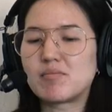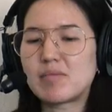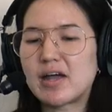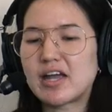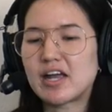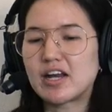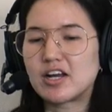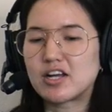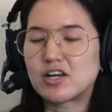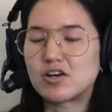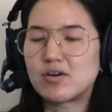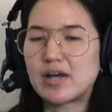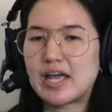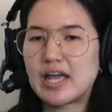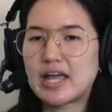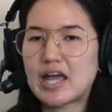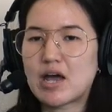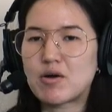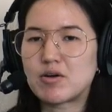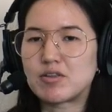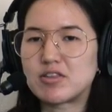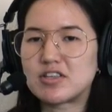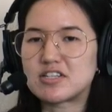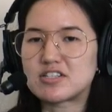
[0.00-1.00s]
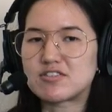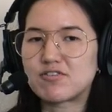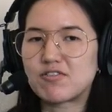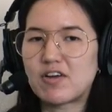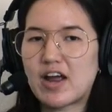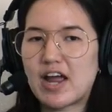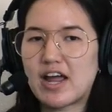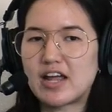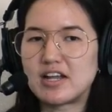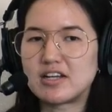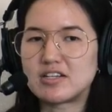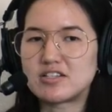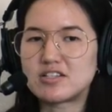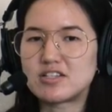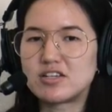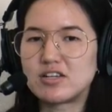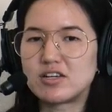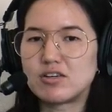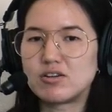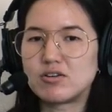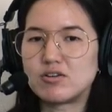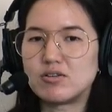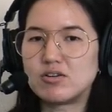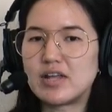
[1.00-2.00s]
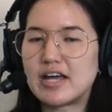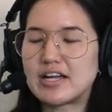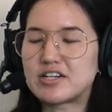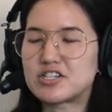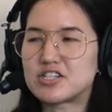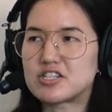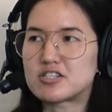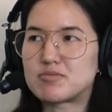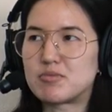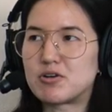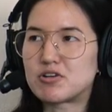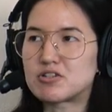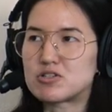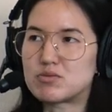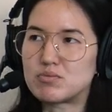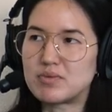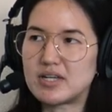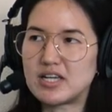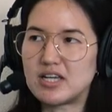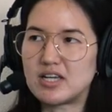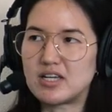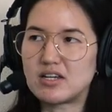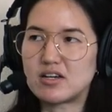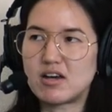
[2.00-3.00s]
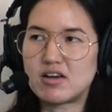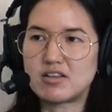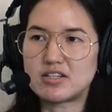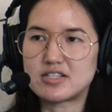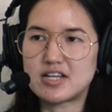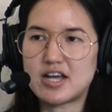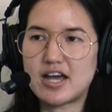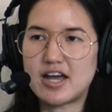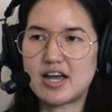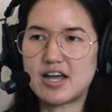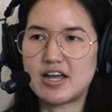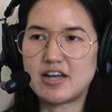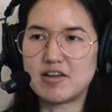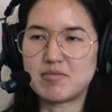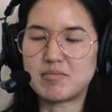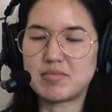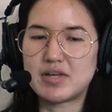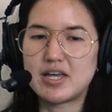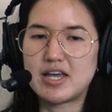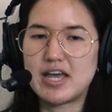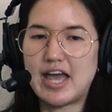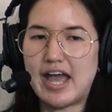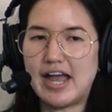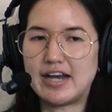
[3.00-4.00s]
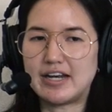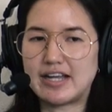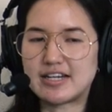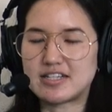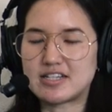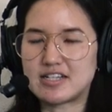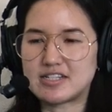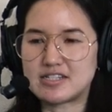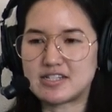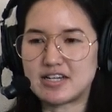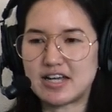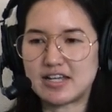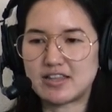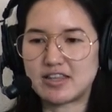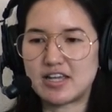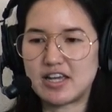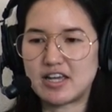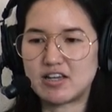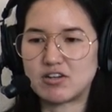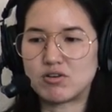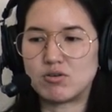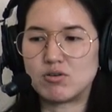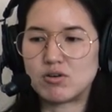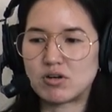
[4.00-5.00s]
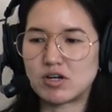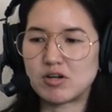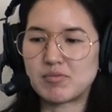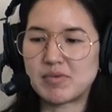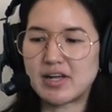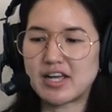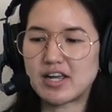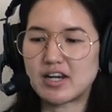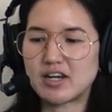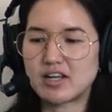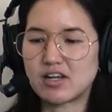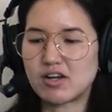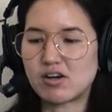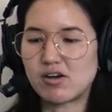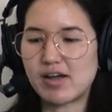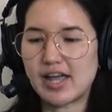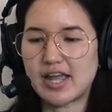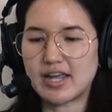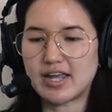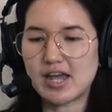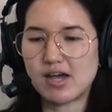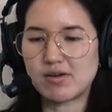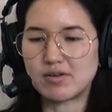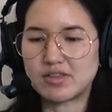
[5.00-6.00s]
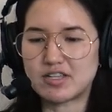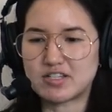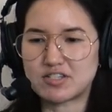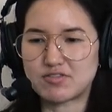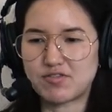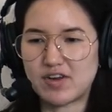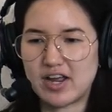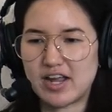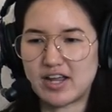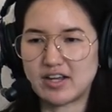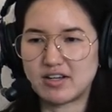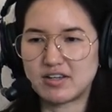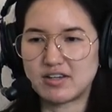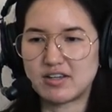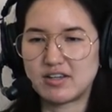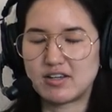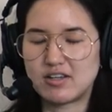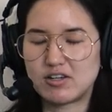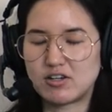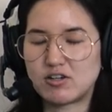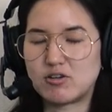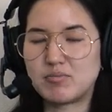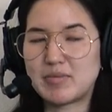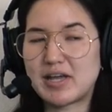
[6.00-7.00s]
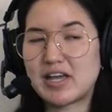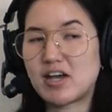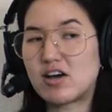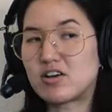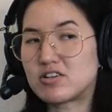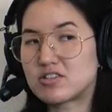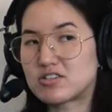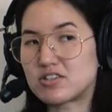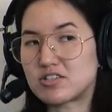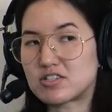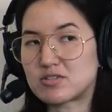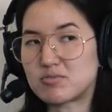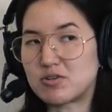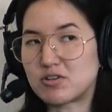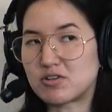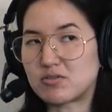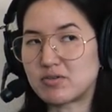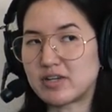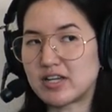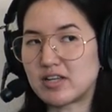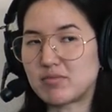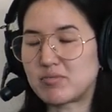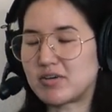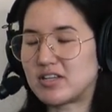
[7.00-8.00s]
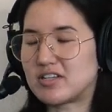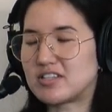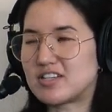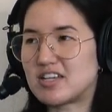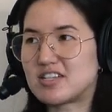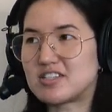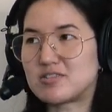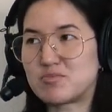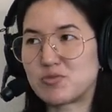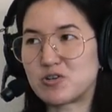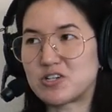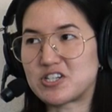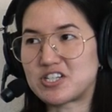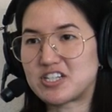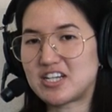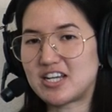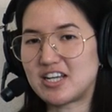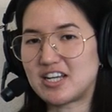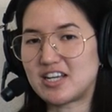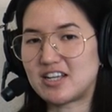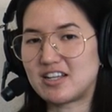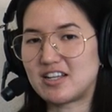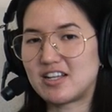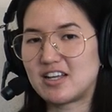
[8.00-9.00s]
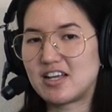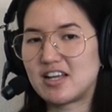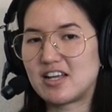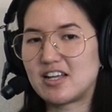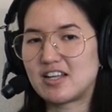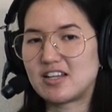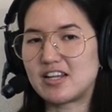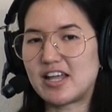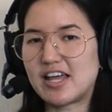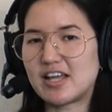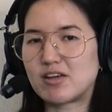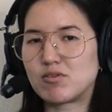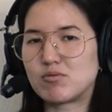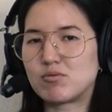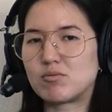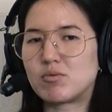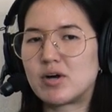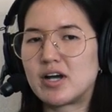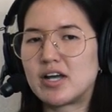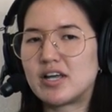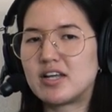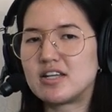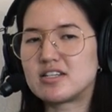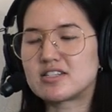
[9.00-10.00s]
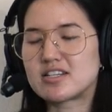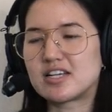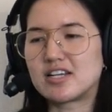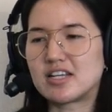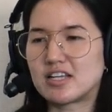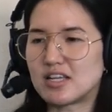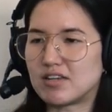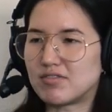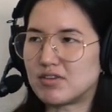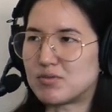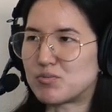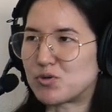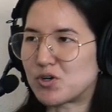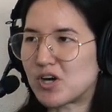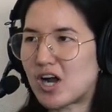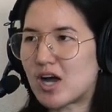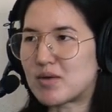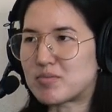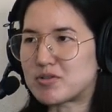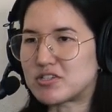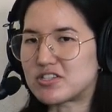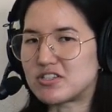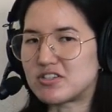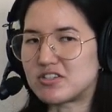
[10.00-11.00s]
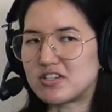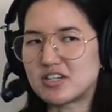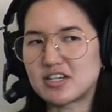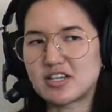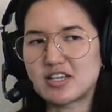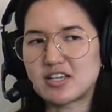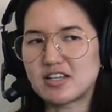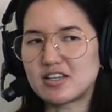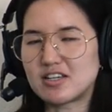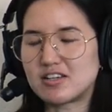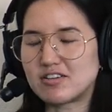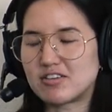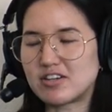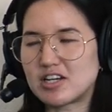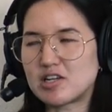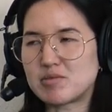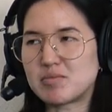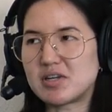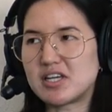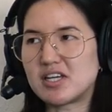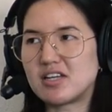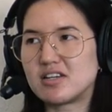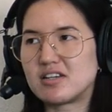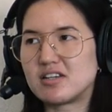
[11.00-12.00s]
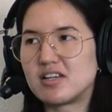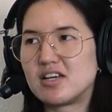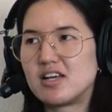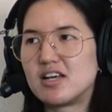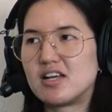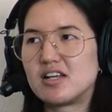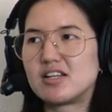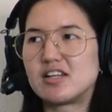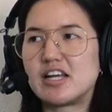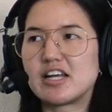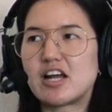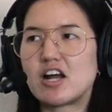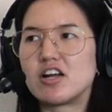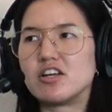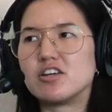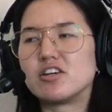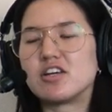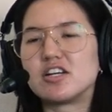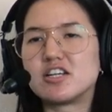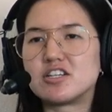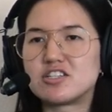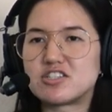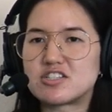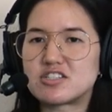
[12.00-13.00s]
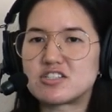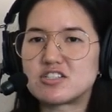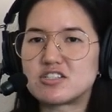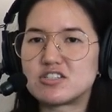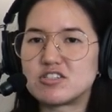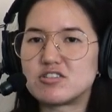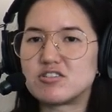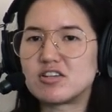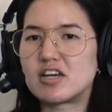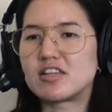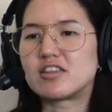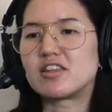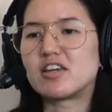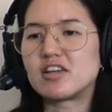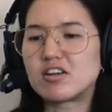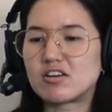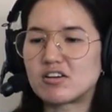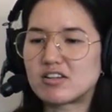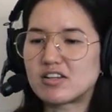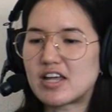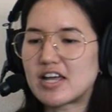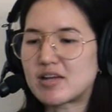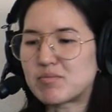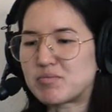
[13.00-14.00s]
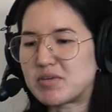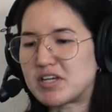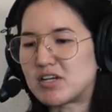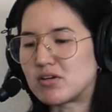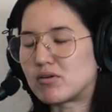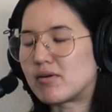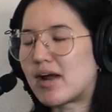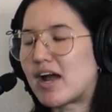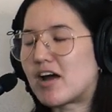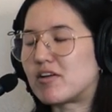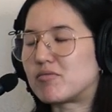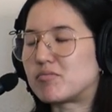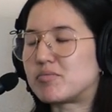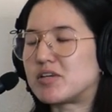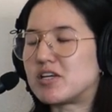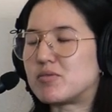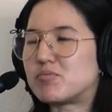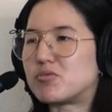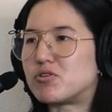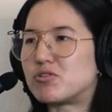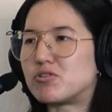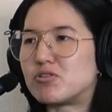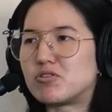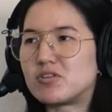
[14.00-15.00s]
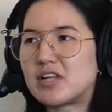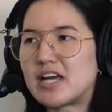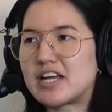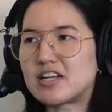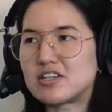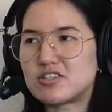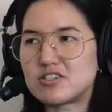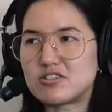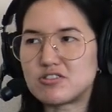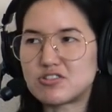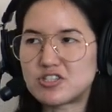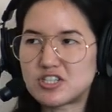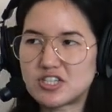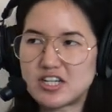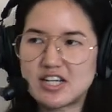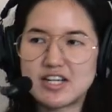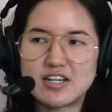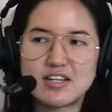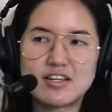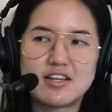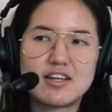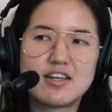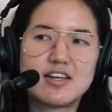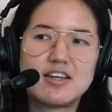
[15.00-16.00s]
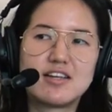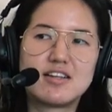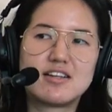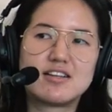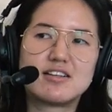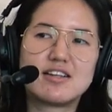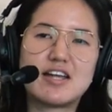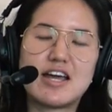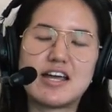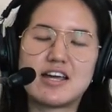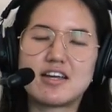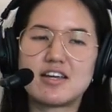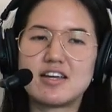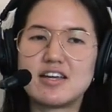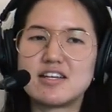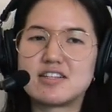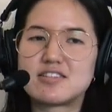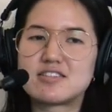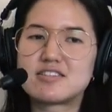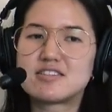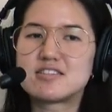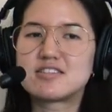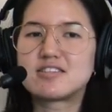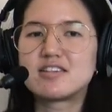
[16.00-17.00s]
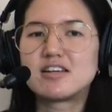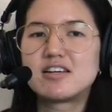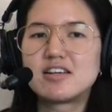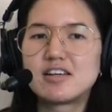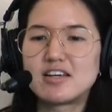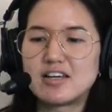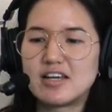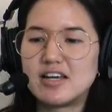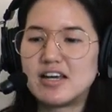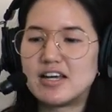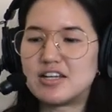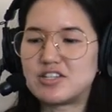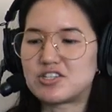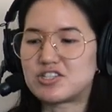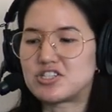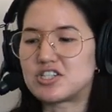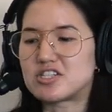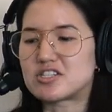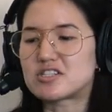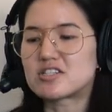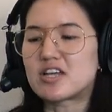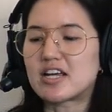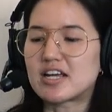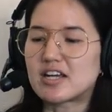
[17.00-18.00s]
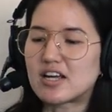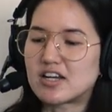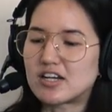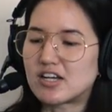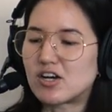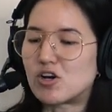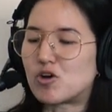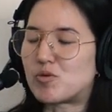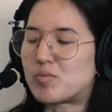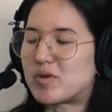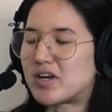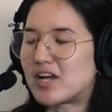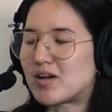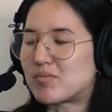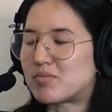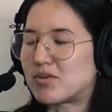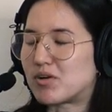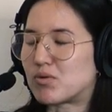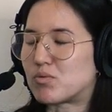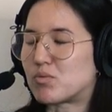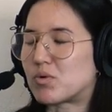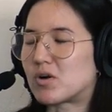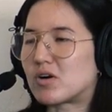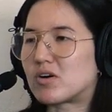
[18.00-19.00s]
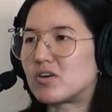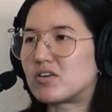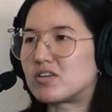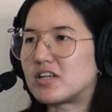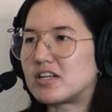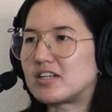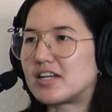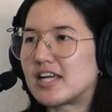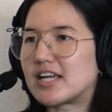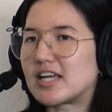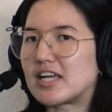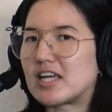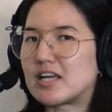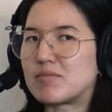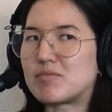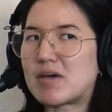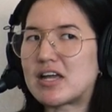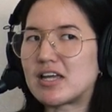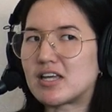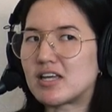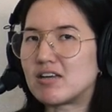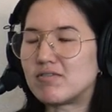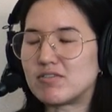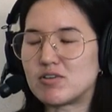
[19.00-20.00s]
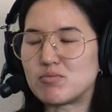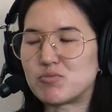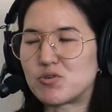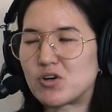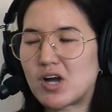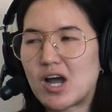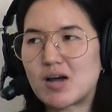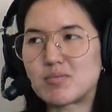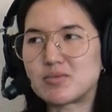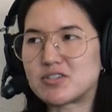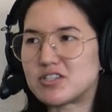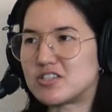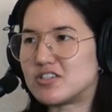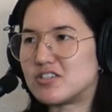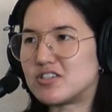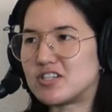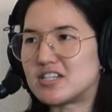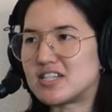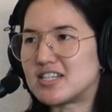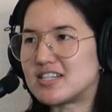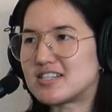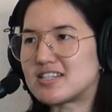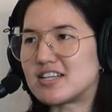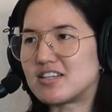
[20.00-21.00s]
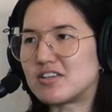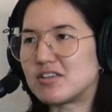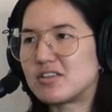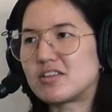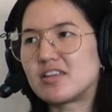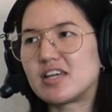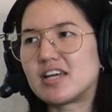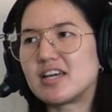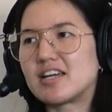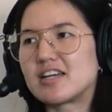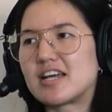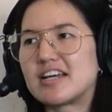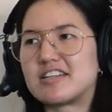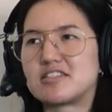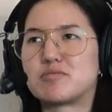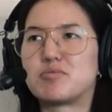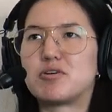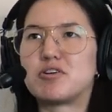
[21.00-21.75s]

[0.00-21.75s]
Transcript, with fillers: am I gonna go hang out with this friend who like just smokes weed all the time and like does nothing, or am I gonna go hang out with this friend who may also smoke weed but does more shit? Like, what is gonna give you more opportunity? You know what I mean? Like, are you gonna just do nothing or like be around people who like do shit? Right. Like, it's it's just like going to open up your world and like it might give you more opportunities than you think as